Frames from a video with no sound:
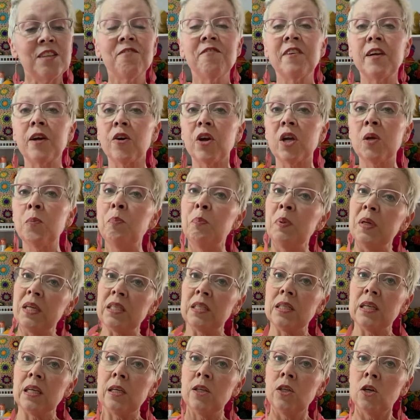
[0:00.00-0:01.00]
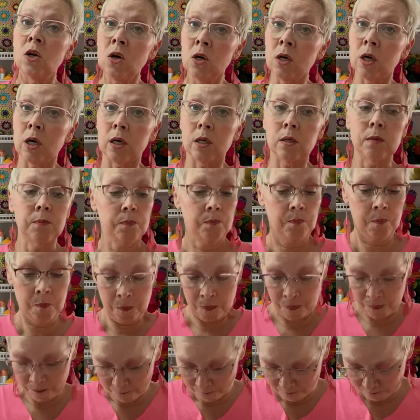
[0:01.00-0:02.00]
a very busy yarn,
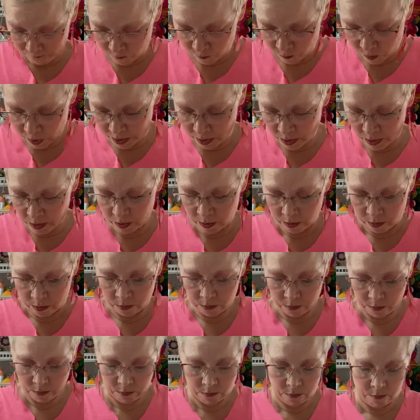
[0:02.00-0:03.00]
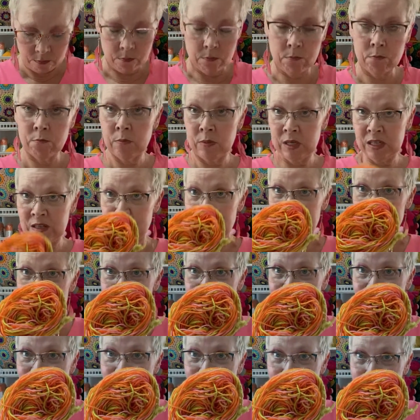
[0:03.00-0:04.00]
right? It's
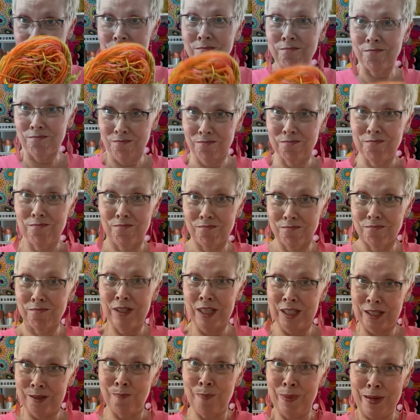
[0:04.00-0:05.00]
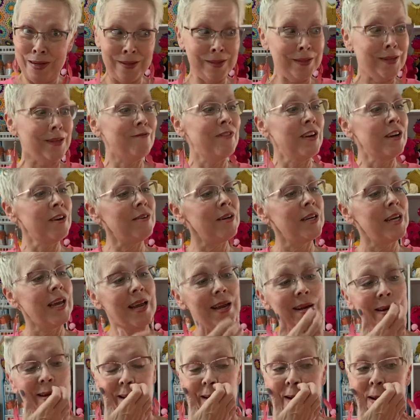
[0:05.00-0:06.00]
busy. It's busy,
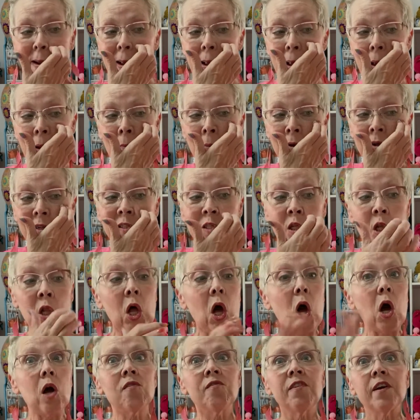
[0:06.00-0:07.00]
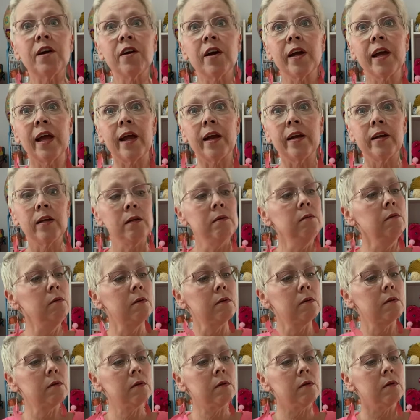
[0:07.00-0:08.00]
variegated. Well, it's a long variegated,
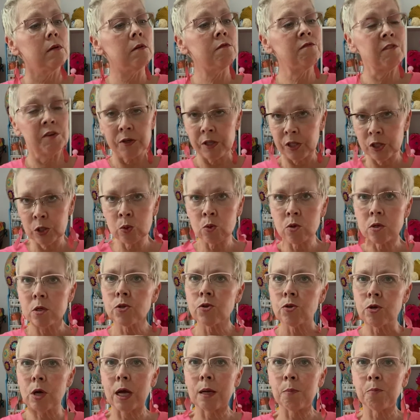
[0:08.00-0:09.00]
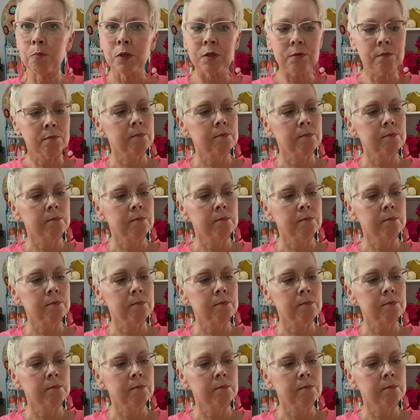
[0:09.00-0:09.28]
very short stripe.